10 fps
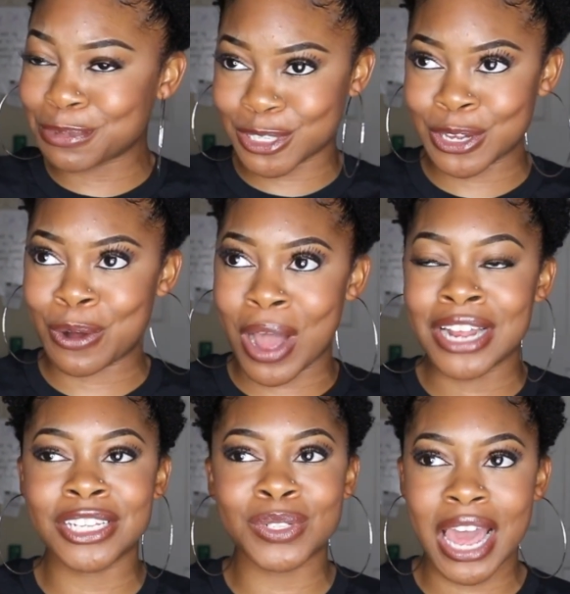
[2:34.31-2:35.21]
So I
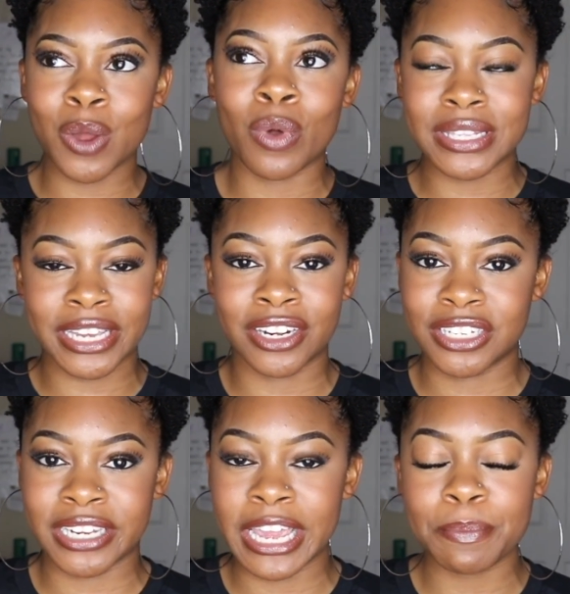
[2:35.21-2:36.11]
just kind of wanted to get a
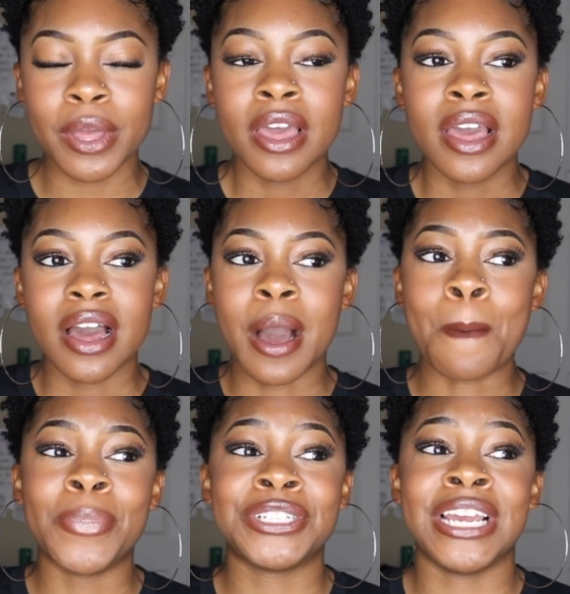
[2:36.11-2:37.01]
shape.
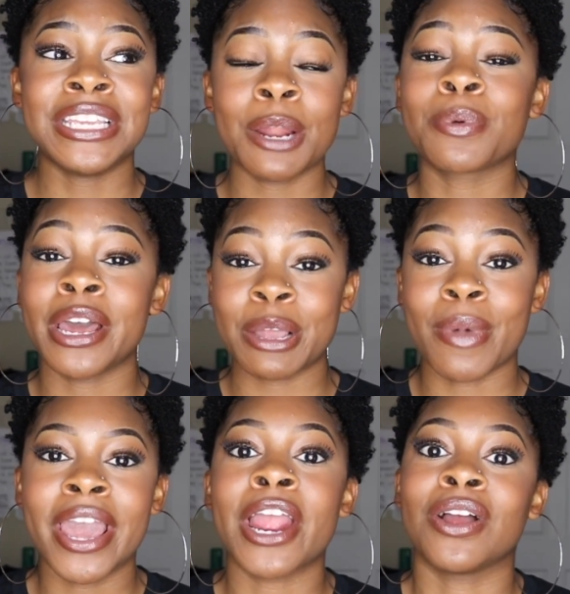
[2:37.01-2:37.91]
But she ended up cutting
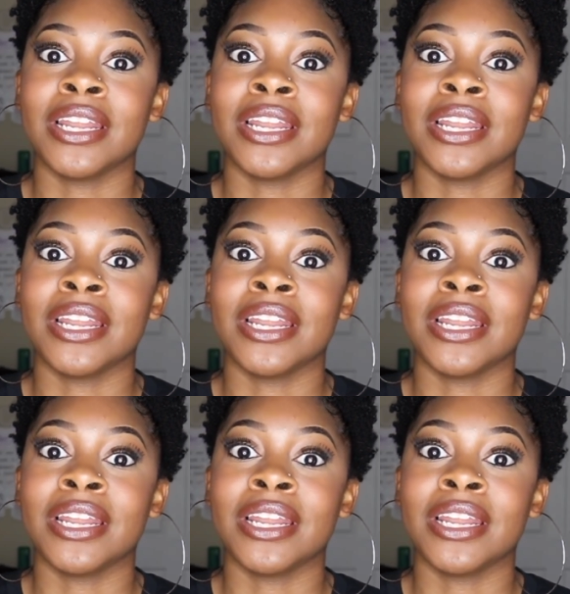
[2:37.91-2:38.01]
my hair a